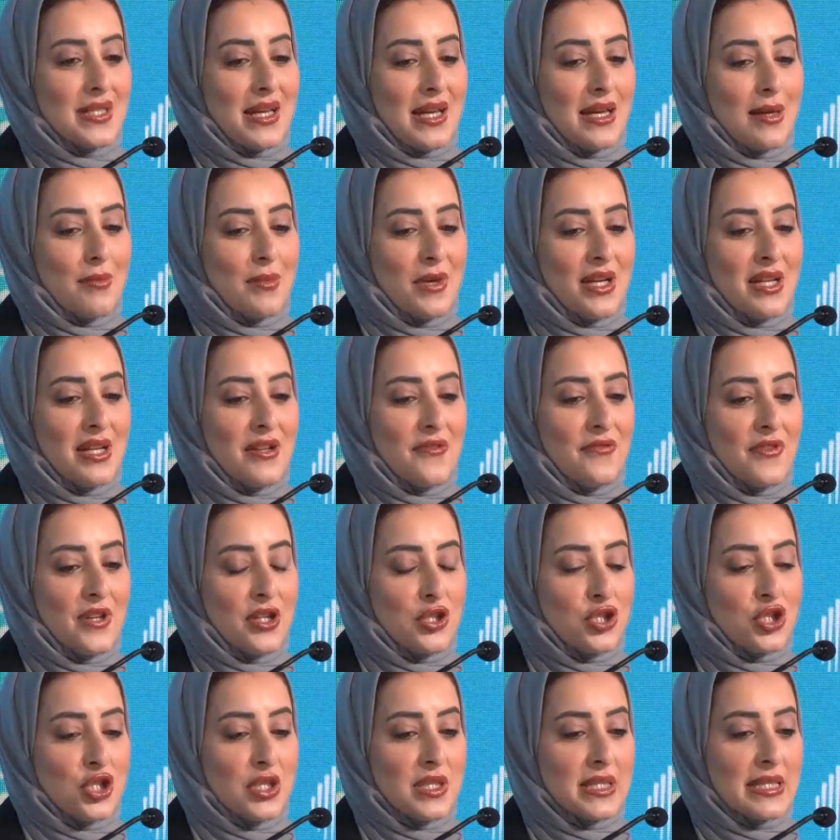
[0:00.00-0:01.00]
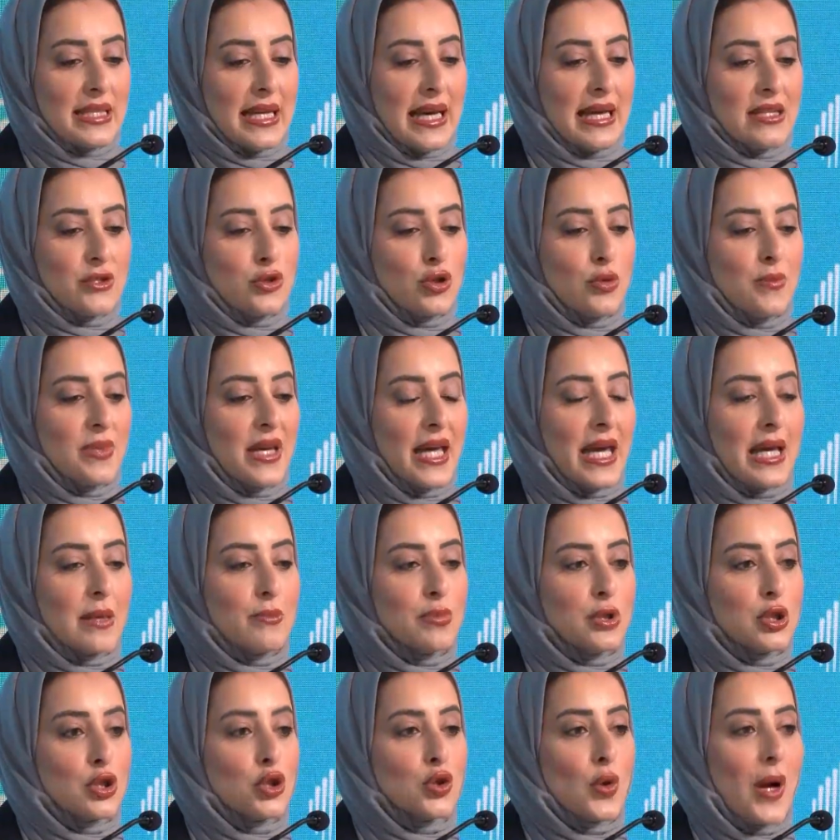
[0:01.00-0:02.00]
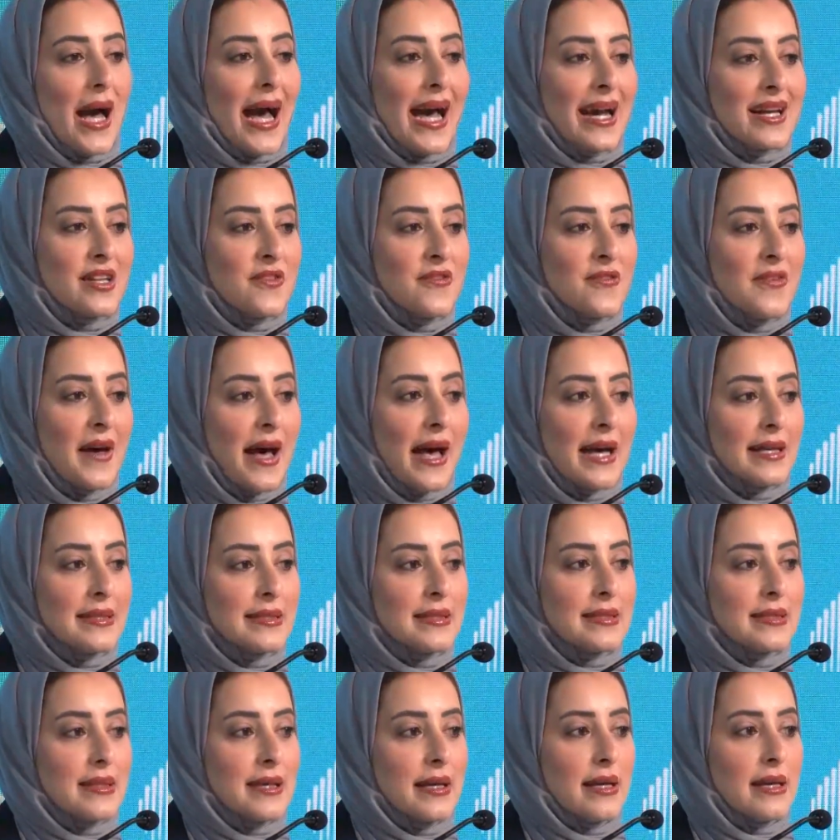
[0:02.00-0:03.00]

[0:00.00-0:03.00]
innovations and to be able to act fast